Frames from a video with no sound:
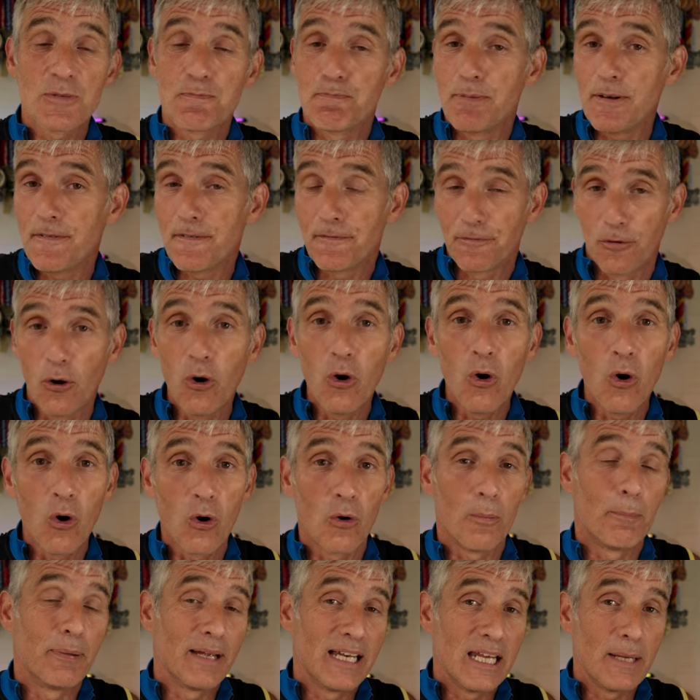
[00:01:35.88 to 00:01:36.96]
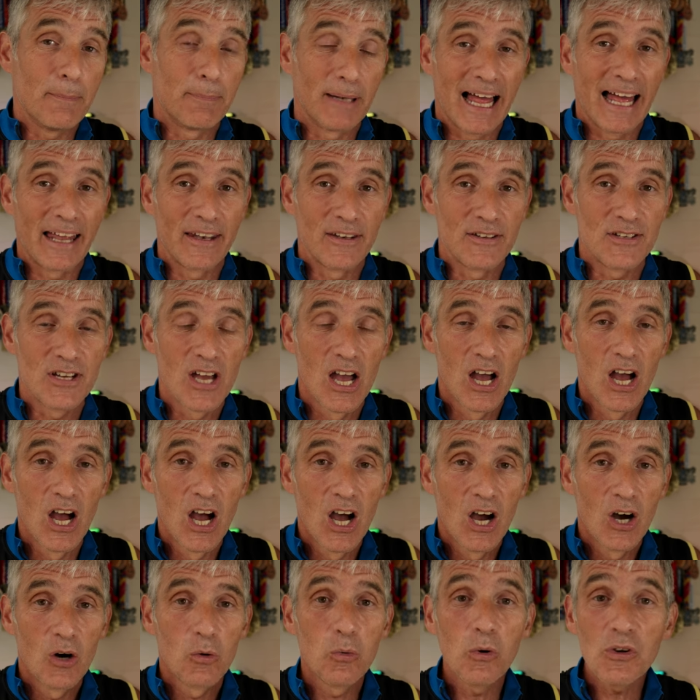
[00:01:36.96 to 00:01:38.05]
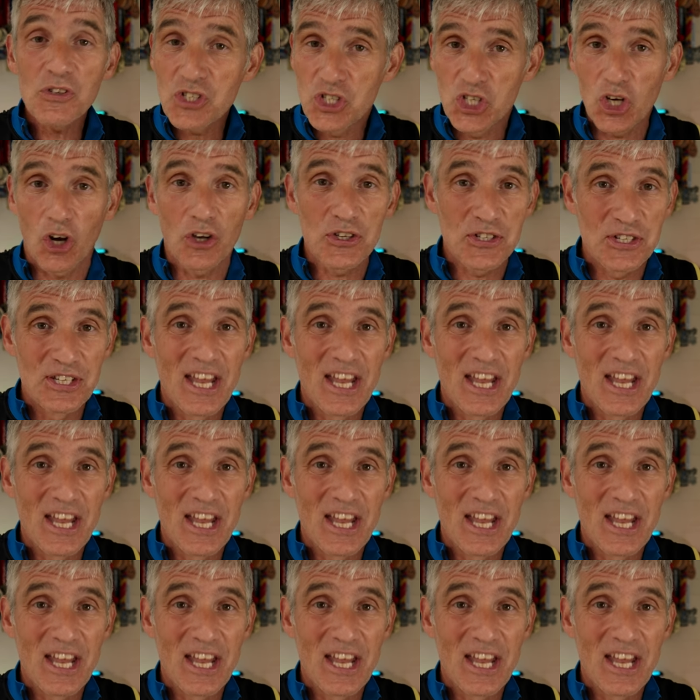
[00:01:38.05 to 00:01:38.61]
before Billy Bland was Joss